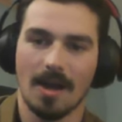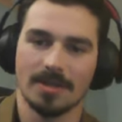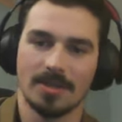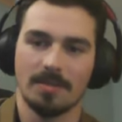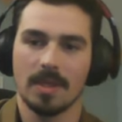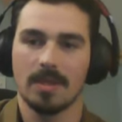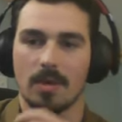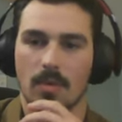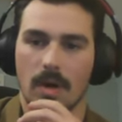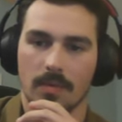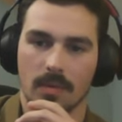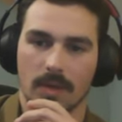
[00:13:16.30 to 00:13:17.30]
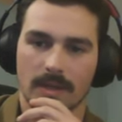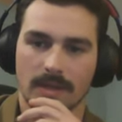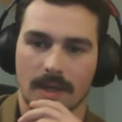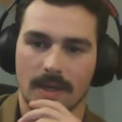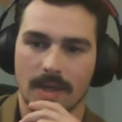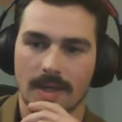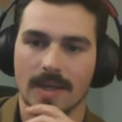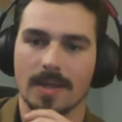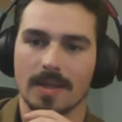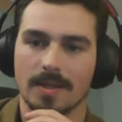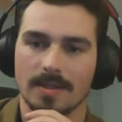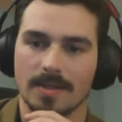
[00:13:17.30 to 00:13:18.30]
Do you mean the one where it's kind of
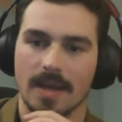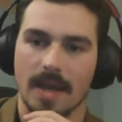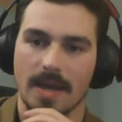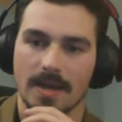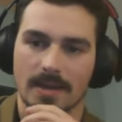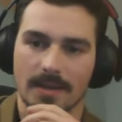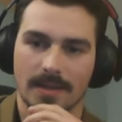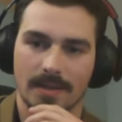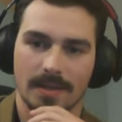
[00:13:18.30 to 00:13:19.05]
in his den?